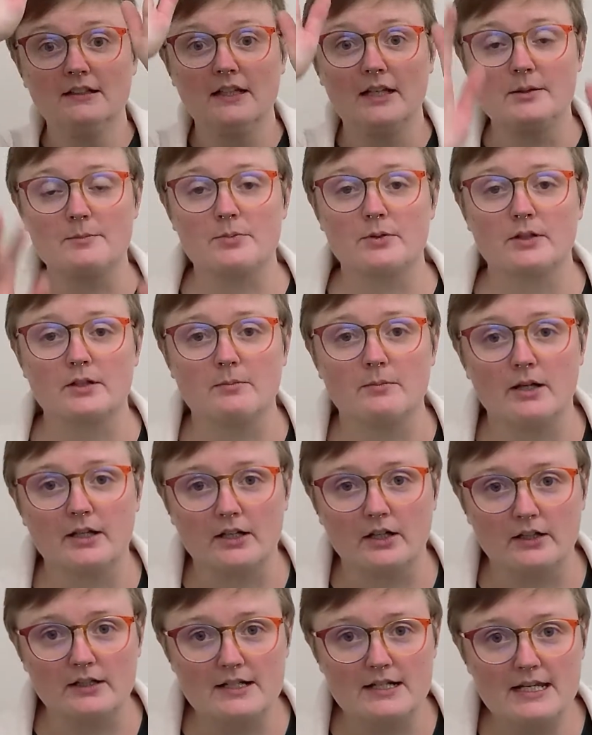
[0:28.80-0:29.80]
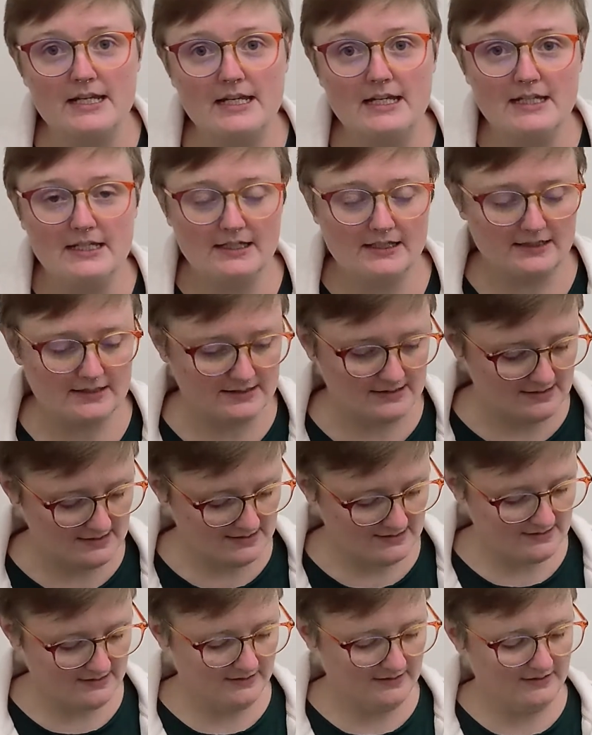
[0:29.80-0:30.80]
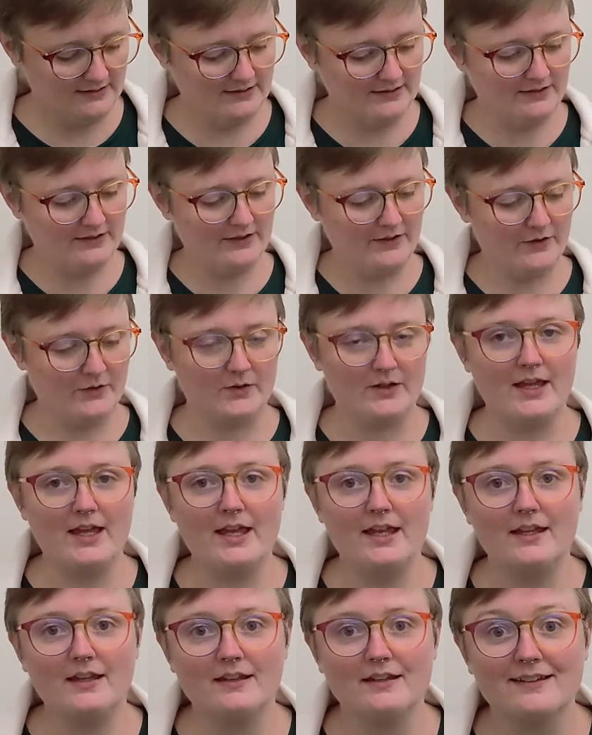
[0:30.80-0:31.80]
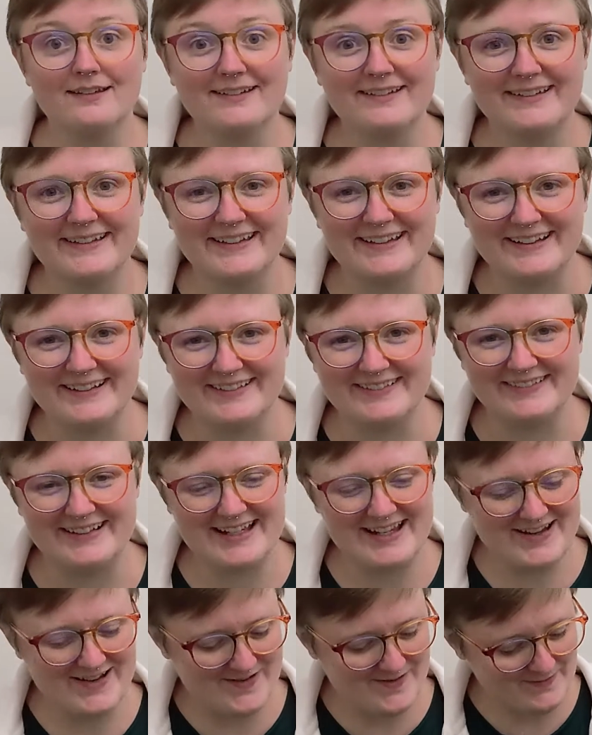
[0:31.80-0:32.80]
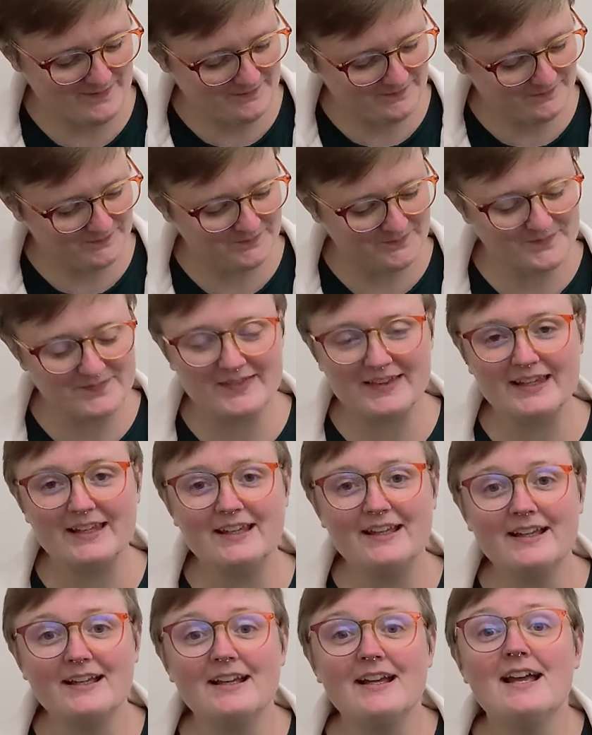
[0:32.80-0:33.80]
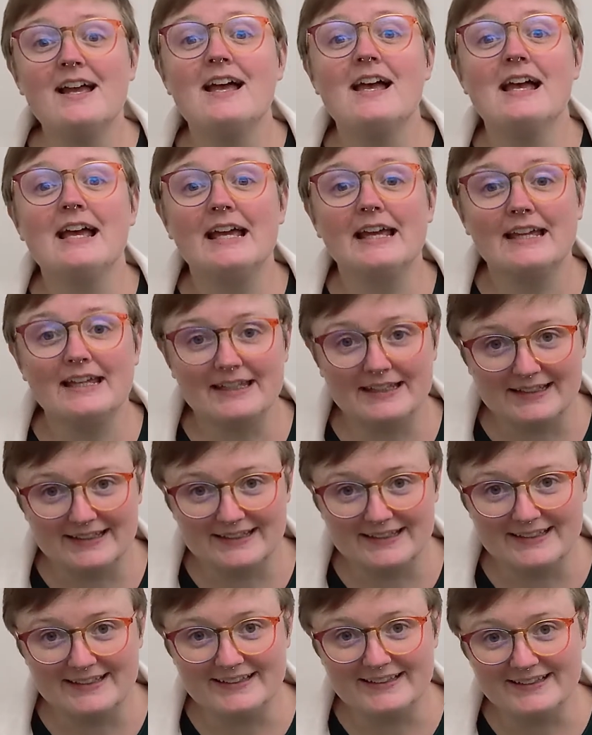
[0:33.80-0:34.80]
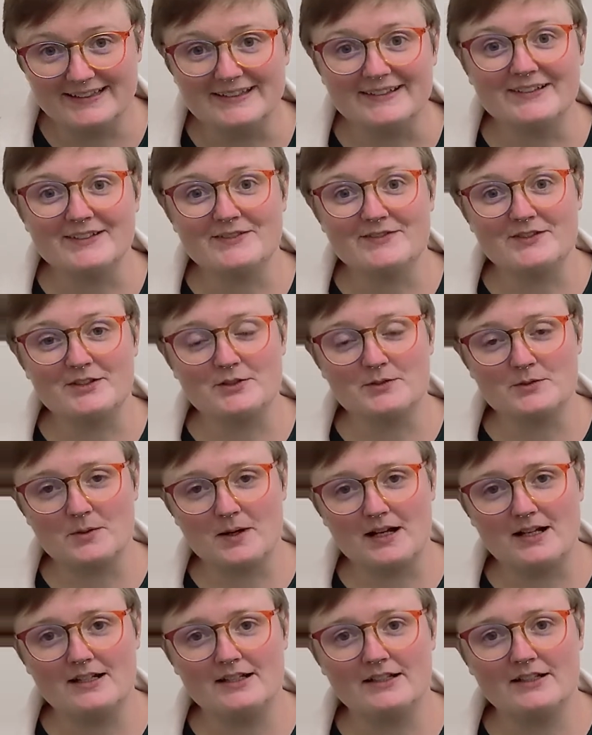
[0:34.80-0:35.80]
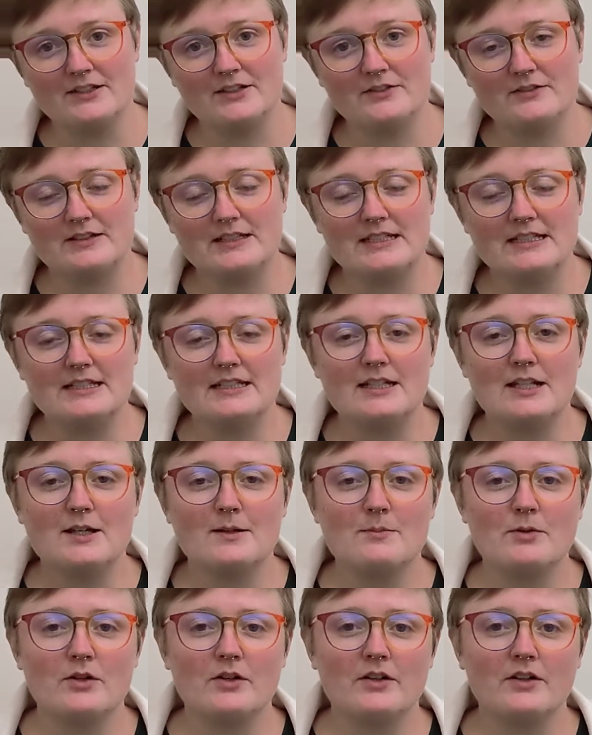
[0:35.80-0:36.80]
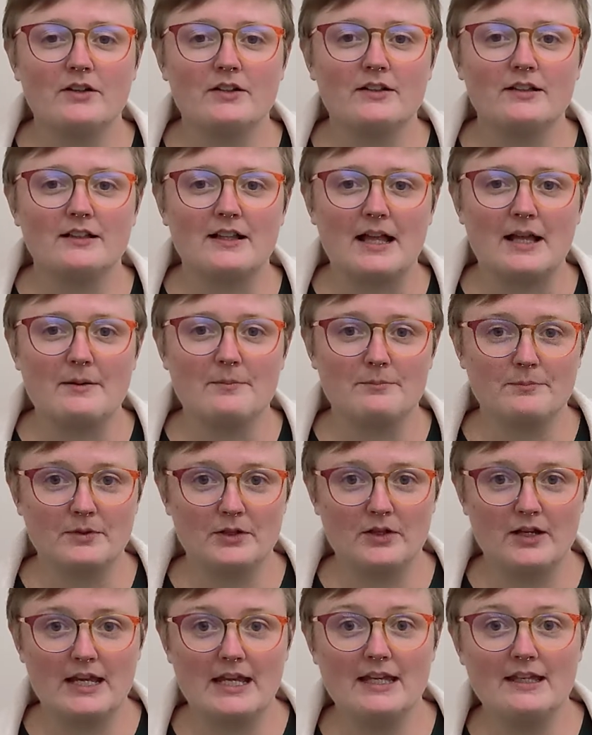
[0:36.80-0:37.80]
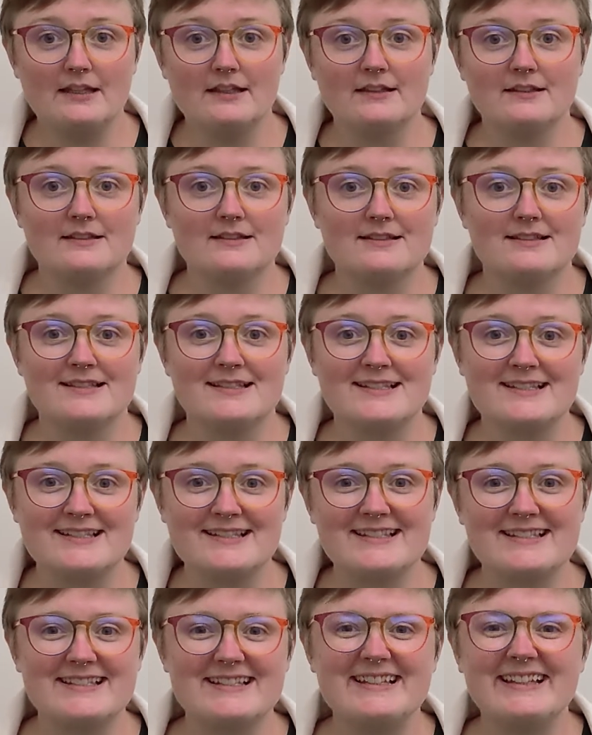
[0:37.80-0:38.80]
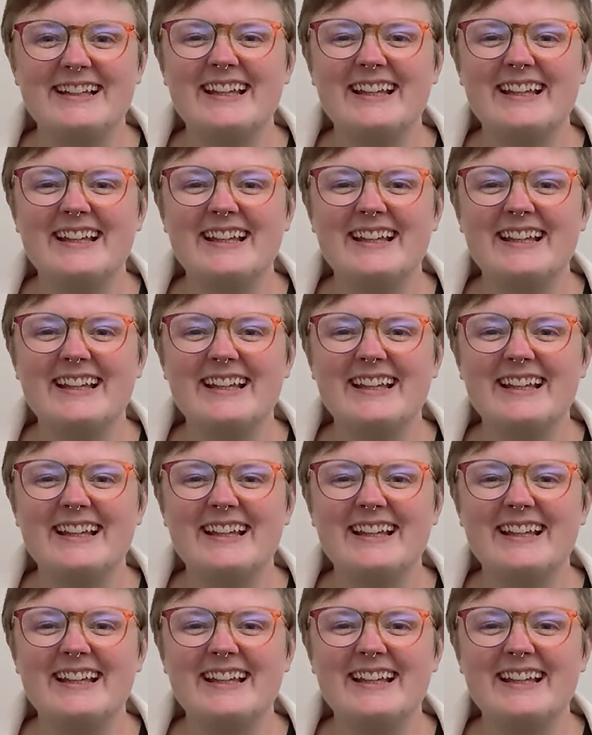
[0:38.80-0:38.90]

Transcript: And put them on our knees. Okay, here we go. If you wanna read a book, clap your hands.